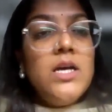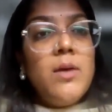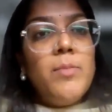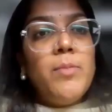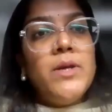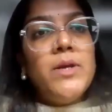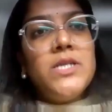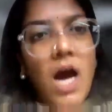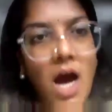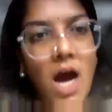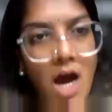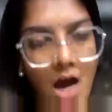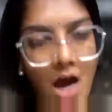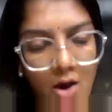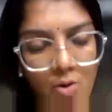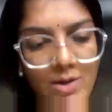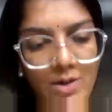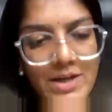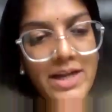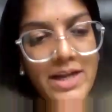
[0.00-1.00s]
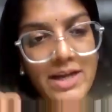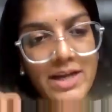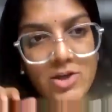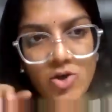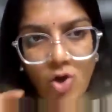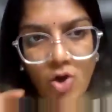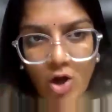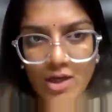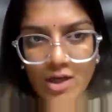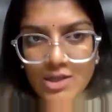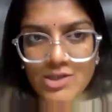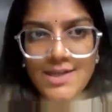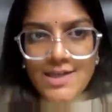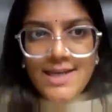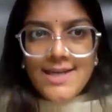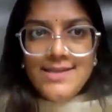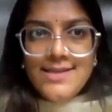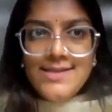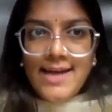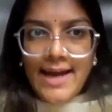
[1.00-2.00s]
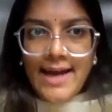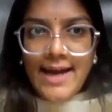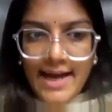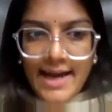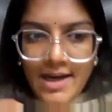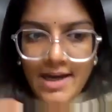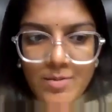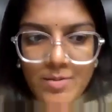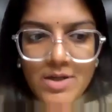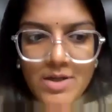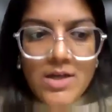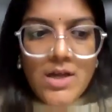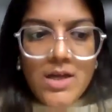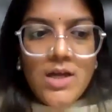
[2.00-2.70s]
but how technology has helped,